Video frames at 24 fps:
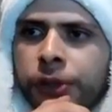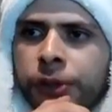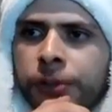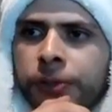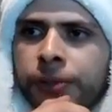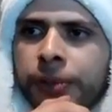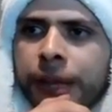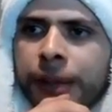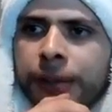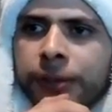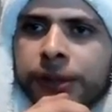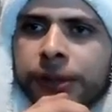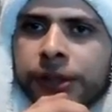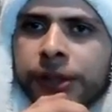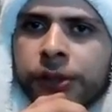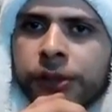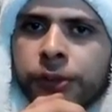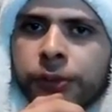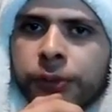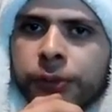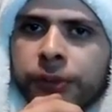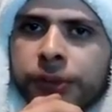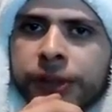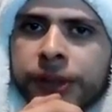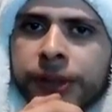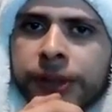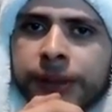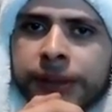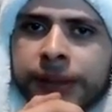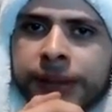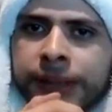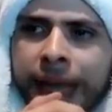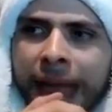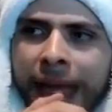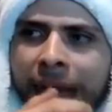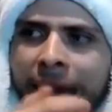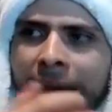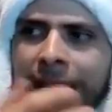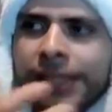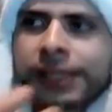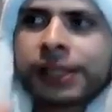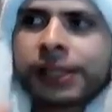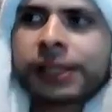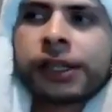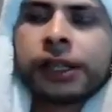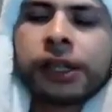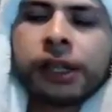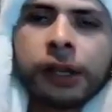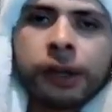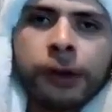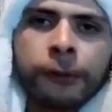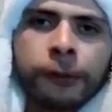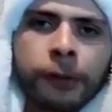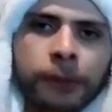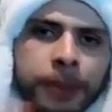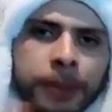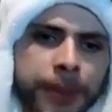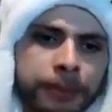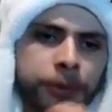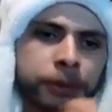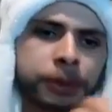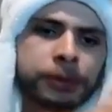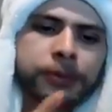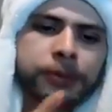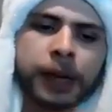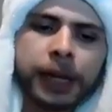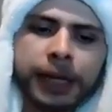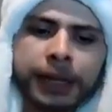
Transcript: be able to ask for people's money.